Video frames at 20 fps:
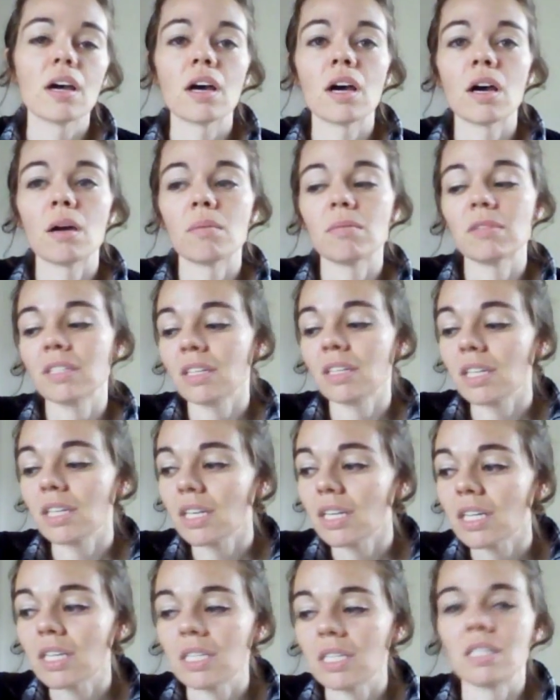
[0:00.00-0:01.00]
It's going to
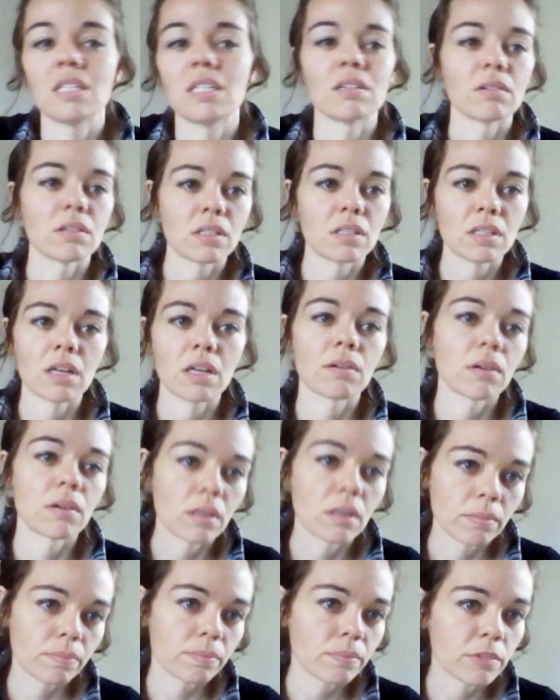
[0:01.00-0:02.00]
get easier,
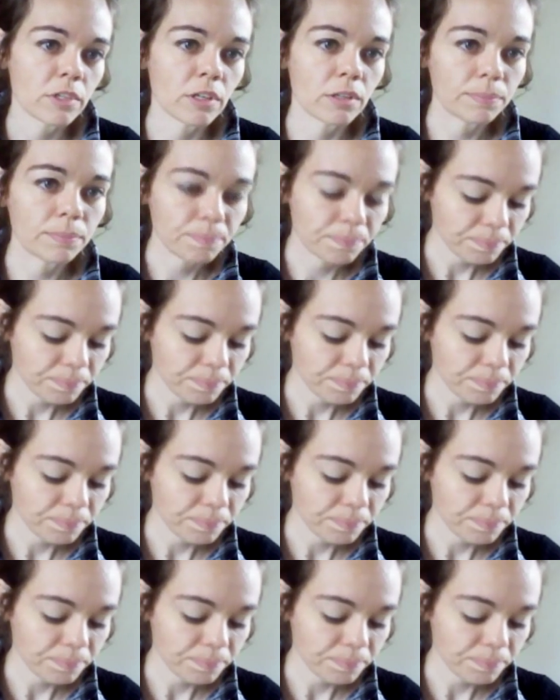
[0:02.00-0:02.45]
etc. So.